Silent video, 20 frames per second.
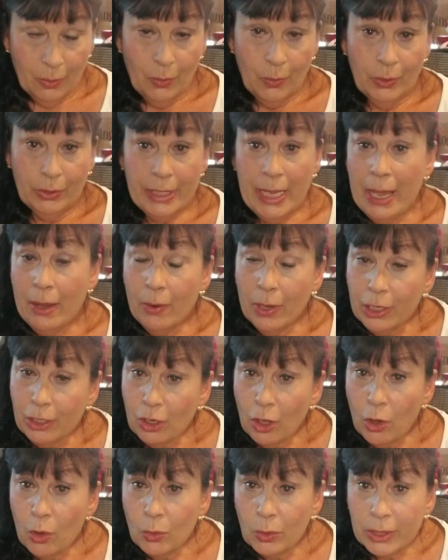Well, now I
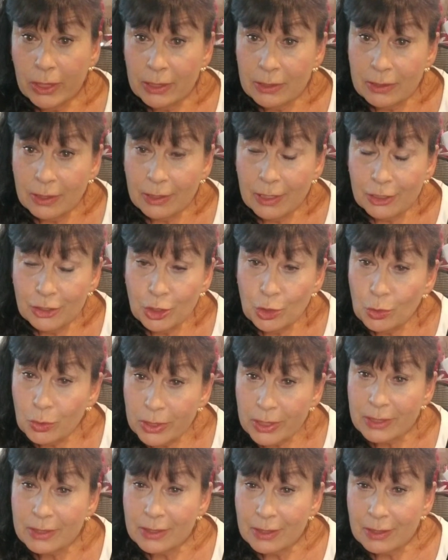know, Lisa, that you
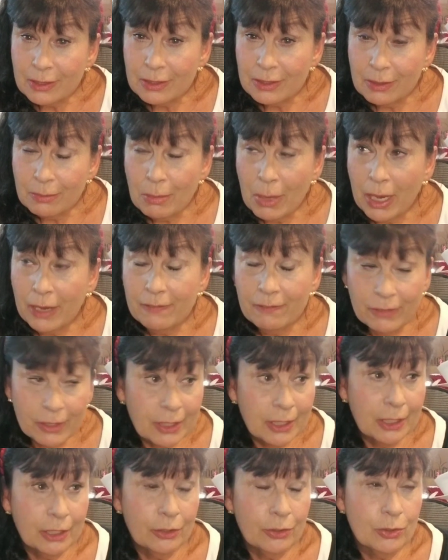listen to my
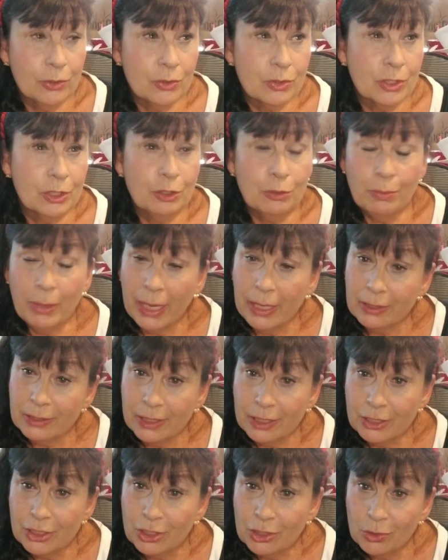videos and you pay
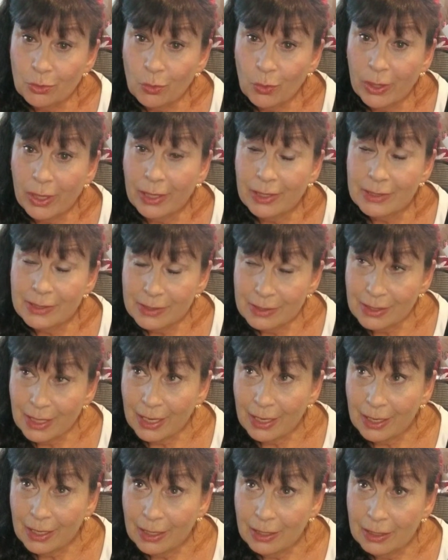attention to what I
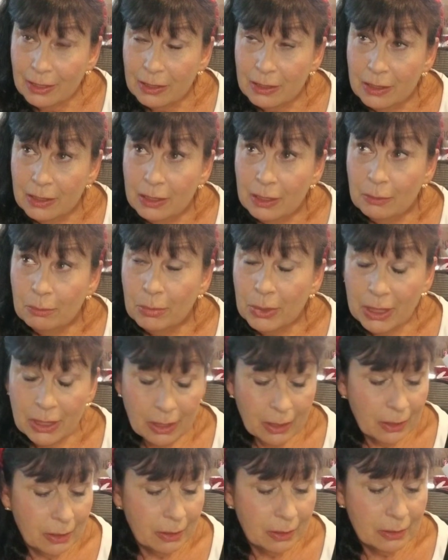say,
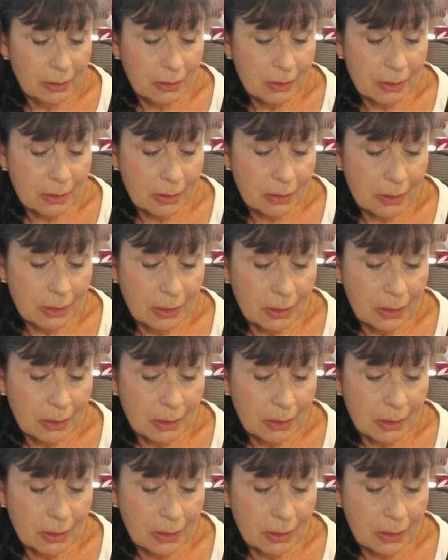because